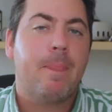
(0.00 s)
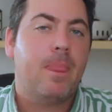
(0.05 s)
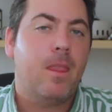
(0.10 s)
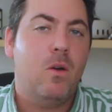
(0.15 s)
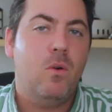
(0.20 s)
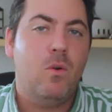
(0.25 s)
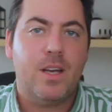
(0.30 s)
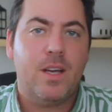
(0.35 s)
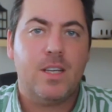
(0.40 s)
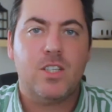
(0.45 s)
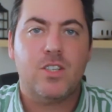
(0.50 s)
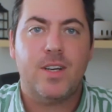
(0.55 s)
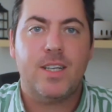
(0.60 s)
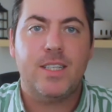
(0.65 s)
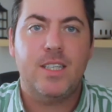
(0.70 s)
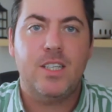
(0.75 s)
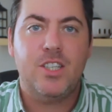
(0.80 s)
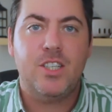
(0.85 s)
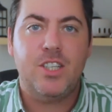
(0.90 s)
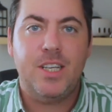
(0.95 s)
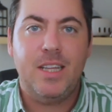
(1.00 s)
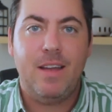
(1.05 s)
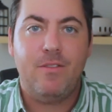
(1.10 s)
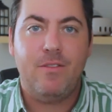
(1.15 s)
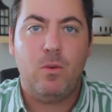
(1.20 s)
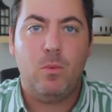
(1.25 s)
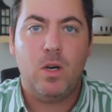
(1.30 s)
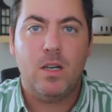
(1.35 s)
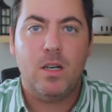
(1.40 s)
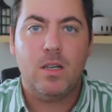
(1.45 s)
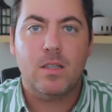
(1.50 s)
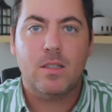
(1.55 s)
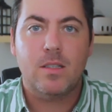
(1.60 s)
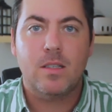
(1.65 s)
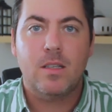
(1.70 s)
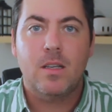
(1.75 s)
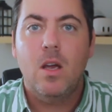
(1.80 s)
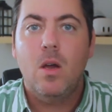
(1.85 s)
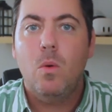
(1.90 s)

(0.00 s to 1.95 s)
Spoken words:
or that strategy never works,